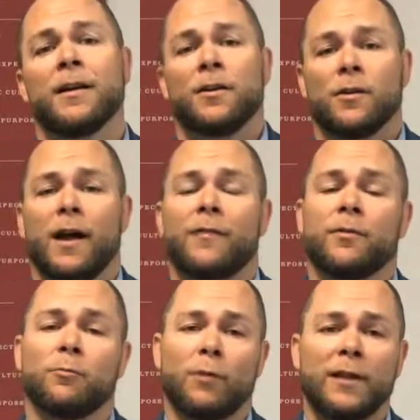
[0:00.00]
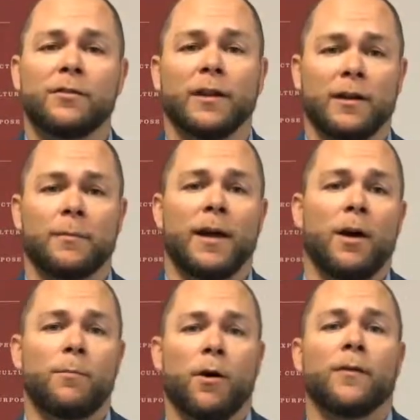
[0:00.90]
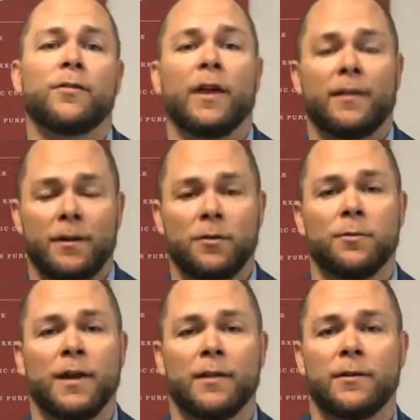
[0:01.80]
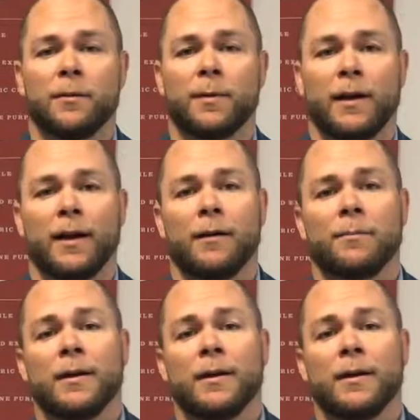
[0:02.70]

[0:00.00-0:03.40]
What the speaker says: you'll have some rental income to help offset the new debt that you're picking up.